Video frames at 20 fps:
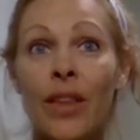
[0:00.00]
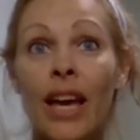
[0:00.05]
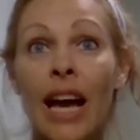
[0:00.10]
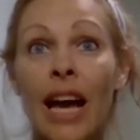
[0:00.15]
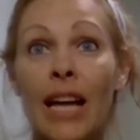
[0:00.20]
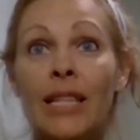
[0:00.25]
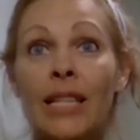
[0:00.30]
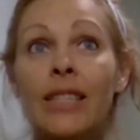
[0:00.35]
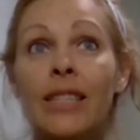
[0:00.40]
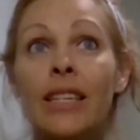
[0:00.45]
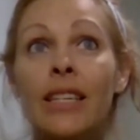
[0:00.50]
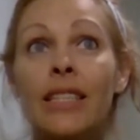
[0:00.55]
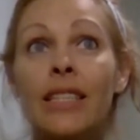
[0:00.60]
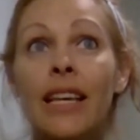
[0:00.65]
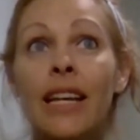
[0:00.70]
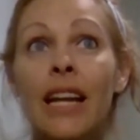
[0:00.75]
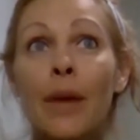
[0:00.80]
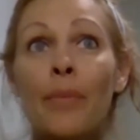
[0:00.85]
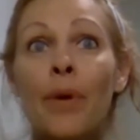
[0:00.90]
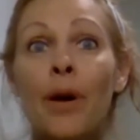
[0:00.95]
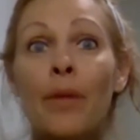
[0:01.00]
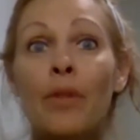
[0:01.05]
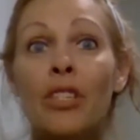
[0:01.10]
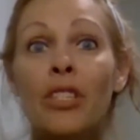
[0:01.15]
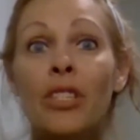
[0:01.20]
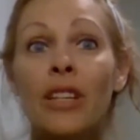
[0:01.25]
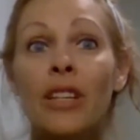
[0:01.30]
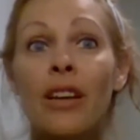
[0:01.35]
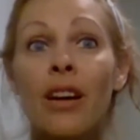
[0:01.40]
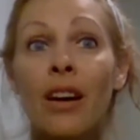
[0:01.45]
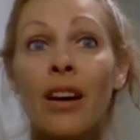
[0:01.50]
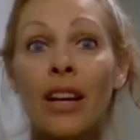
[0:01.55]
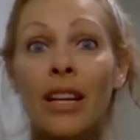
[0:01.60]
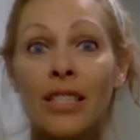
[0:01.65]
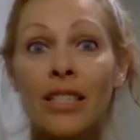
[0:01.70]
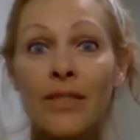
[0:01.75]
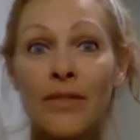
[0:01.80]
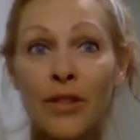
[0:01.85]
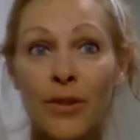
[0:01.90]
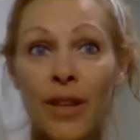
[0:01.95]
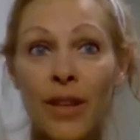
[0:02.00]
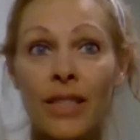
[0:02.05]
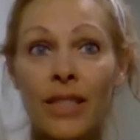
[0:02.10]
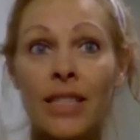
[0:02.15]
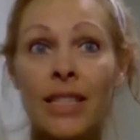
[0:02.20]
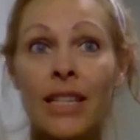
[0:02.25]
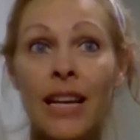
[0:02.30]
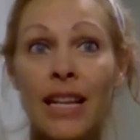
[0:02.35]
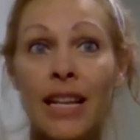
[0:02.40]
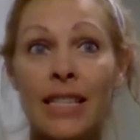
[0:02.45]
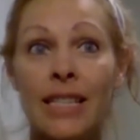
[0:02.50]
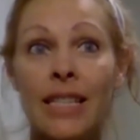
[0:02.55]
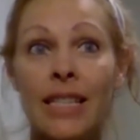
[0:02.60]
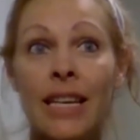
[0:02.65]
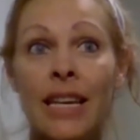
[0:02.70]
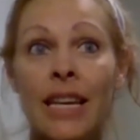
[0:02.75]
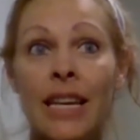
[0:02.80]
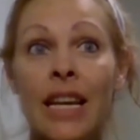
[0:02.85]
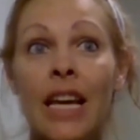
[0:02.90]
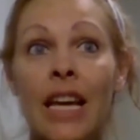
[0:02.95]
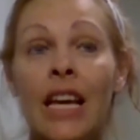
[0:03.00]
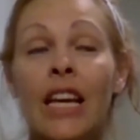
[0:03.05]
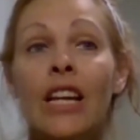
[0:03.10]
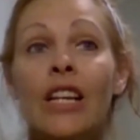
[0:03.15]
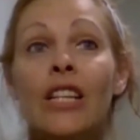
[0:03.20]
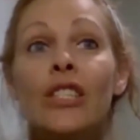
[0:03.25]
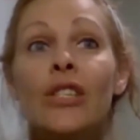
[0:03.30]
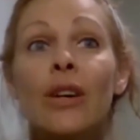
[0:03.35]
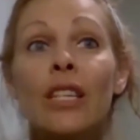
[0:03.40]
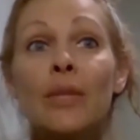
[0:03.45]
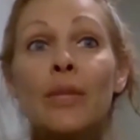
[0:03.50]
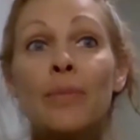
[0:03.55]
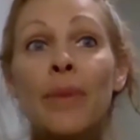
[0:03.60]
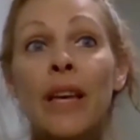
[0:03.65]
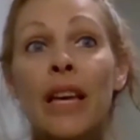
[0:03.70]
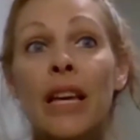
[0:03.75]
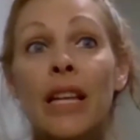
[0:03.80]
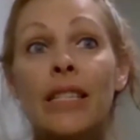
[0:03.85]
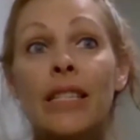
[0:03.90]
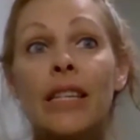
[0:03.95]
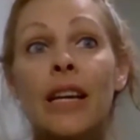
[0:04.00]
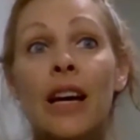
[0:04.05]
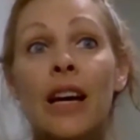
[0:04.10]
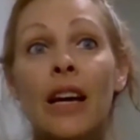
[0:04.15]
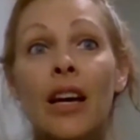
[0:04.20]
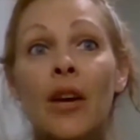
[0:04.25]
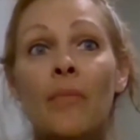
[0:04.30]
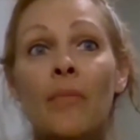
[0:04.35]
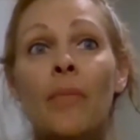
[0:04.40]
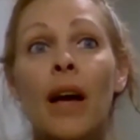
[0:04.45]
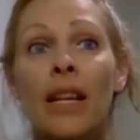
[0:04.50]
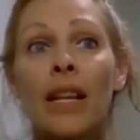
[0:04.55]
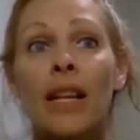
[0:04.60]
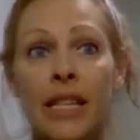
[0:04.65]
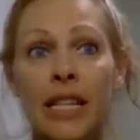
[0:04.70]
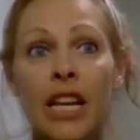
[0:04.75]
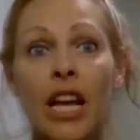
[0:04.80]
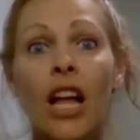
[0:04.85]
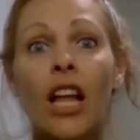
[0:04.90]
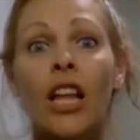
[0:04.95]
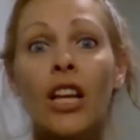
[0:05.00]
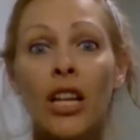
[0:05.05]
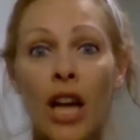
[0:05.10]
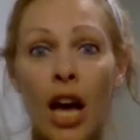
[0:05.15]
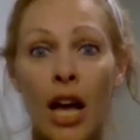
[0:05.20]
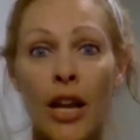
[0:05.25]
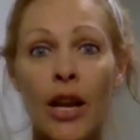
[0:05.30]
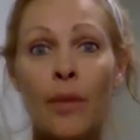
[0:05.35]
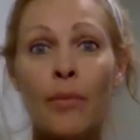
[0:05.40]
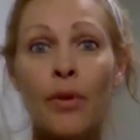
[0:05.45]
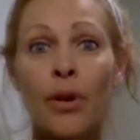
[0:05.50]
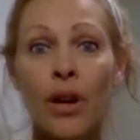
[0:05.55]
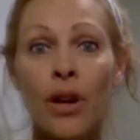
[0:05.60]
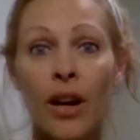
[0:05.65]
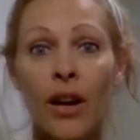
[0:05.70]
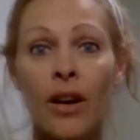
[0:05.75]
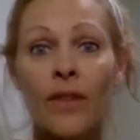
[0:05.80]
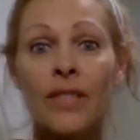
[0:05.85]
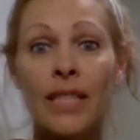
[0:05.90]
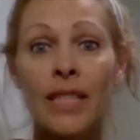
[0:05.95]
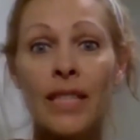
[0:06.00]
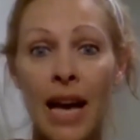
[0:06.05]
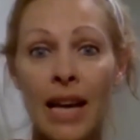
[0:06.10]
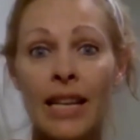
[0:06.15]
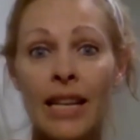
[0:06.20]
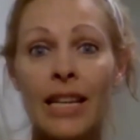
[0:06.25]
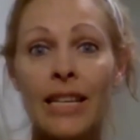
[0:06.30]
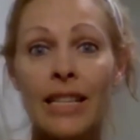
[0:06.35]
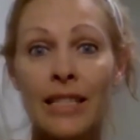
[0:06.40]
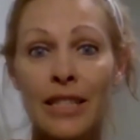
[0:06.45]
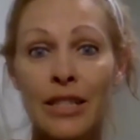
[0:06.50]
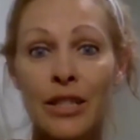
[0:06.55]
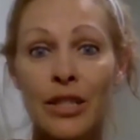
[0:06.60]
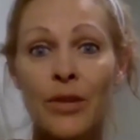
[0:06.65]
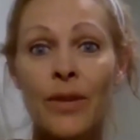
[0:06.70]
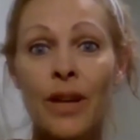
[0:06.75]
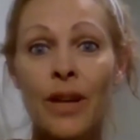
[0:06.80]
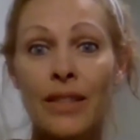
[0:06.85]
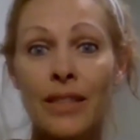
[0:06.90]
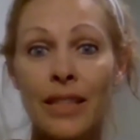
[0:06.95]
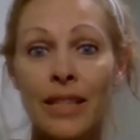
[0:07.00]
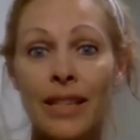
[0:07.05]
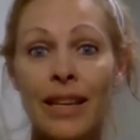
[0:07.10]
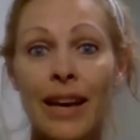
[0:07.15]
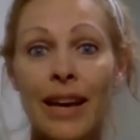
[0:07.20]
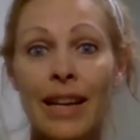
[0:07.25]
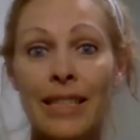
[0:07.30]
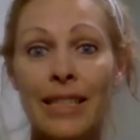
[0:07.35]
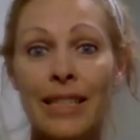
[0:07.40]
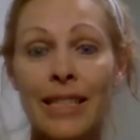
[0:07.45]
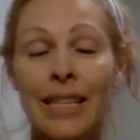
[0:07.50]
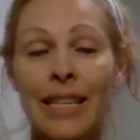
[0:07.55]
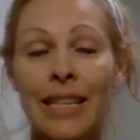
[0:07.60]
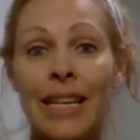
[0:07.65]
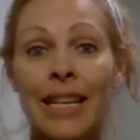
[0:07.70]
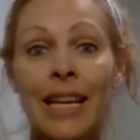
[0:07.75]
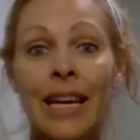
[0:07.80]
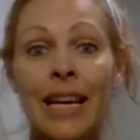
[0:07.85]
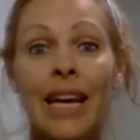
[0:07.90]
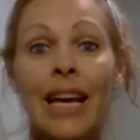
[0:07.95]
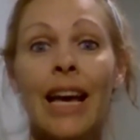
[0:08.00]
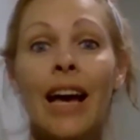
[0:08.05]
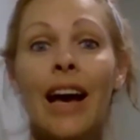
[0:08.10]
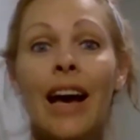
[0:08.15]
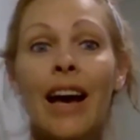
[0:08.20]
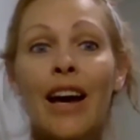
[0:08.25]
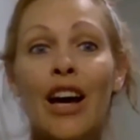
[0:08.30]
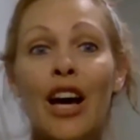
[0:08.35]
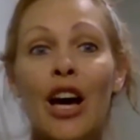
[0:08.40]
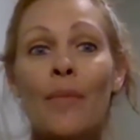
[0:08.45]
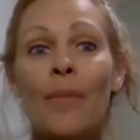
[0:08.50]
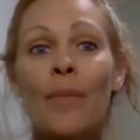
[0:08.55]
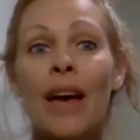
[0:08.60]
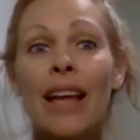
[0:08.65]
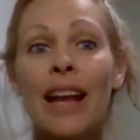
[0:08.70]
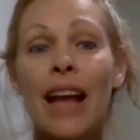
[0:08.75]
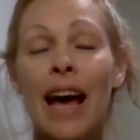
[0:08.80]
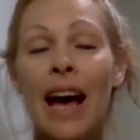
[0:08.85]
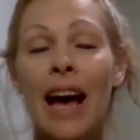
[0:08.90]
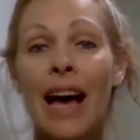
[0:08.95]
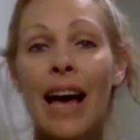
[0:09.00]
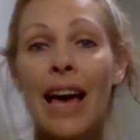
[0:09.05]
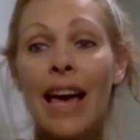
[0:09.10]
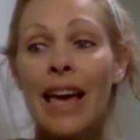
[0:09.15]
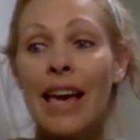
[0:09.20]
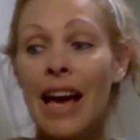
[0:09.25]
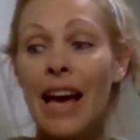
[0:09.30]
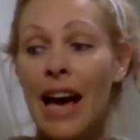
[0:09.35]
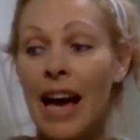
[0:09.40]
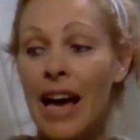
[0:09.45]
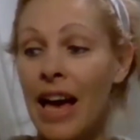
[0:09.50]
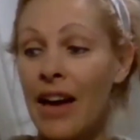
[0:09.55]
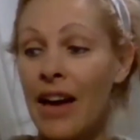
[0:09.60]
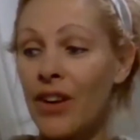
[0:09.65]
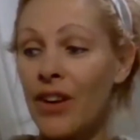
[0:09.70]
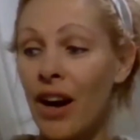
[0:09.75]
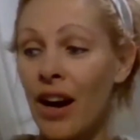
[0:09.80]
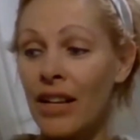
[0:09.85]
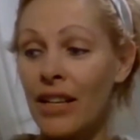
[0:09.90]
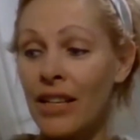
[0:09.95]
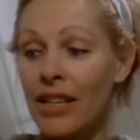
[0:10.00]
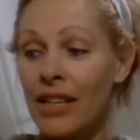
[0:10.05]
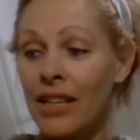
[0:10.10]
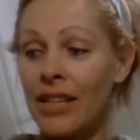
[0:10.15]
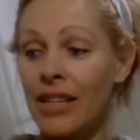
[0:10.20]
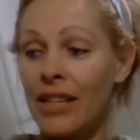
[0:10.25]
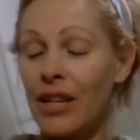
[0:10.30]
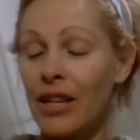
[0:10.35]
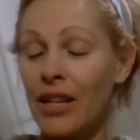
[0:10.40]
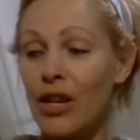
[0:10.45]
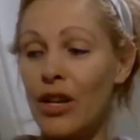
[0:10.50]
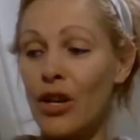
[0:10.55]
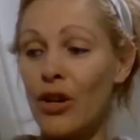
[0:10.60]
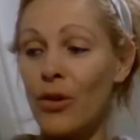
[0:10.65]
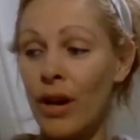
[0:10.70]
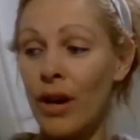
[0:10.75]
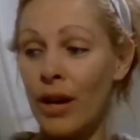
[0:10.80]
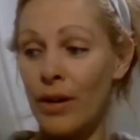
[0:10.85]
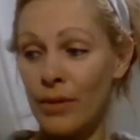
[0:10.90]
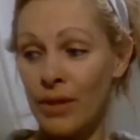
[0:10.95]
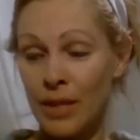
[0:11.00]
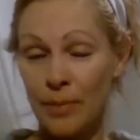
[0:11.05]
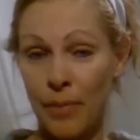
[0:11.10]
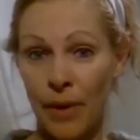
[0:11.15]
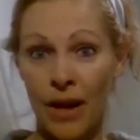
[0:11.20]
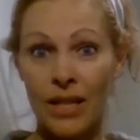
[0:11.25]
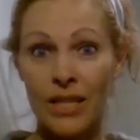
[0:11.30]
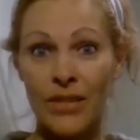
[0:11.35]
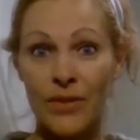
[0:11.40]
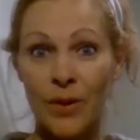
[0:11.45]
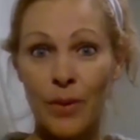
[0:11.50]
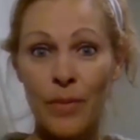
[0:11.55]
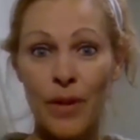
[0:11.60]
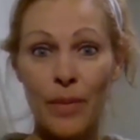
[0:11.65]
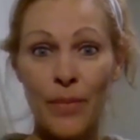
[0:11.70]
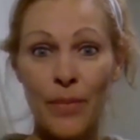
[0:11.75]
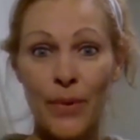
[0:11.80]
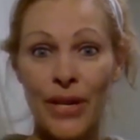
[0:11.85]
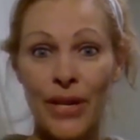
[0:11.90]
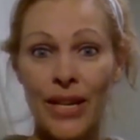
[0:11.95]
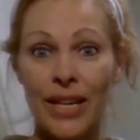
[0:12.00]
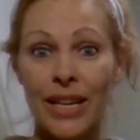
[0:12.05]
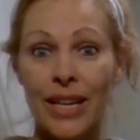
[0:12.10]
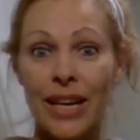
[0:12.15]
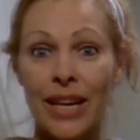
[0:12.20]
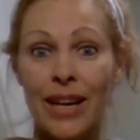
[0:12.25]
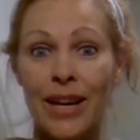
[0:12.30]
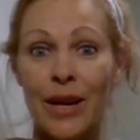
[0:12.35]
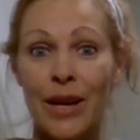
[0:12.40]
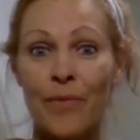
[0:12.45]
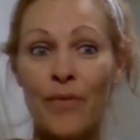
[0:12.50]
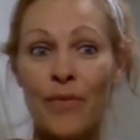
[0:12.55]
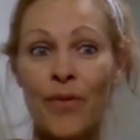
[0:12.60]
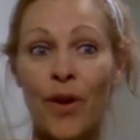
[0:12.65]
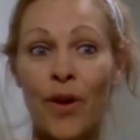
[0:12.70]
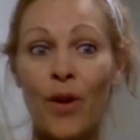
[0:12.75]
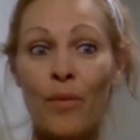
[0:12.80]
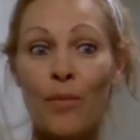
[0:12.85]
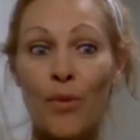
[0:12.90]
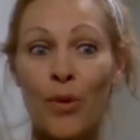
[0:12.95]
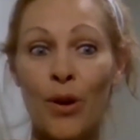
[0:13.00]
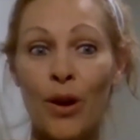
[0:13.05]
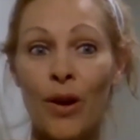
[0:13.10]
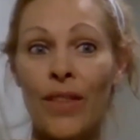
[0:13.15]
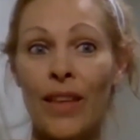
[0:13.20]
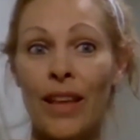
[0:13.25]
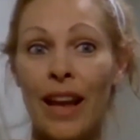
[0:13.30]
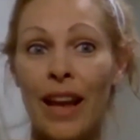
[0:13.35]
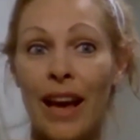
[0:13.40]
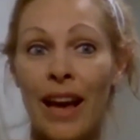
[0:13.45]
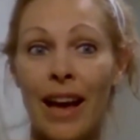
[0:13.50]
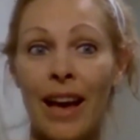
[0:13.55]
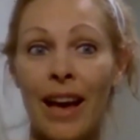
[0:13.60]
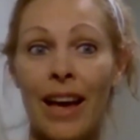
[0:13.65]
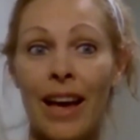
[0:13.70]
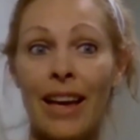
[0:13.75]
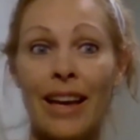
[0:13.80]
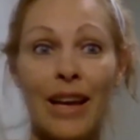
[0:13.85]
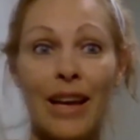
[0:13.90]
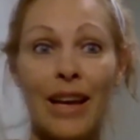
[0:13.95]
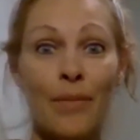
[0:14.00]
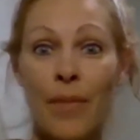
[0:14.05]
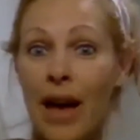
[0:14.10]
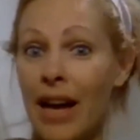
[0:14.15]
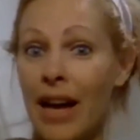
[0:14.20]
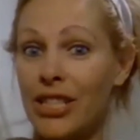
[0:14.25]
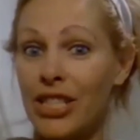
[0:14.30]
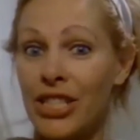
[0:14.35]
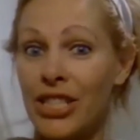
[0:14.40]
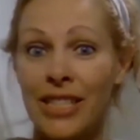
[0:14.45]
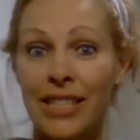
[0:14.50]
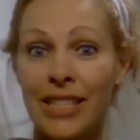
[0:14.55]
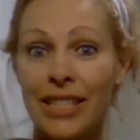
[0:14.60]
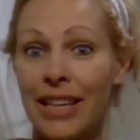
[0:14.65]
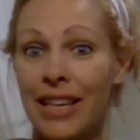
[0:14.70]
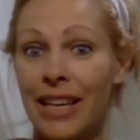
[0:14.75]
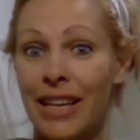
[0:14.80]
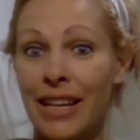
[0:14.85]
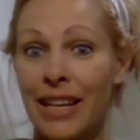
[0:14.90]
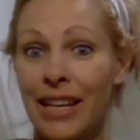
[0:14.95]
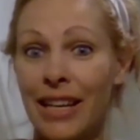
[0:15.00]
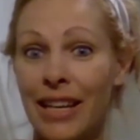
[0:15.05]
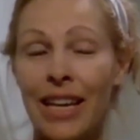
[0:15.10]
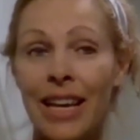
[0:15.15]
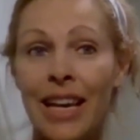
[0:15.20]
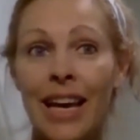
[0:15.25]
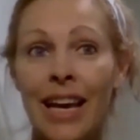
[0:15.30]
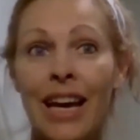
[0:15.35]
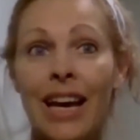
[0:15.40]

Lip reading: like I said, I published it in August of 2018. So I did a number of signings in 2019. And I have gotten great response from the book, far more than I imagined getting.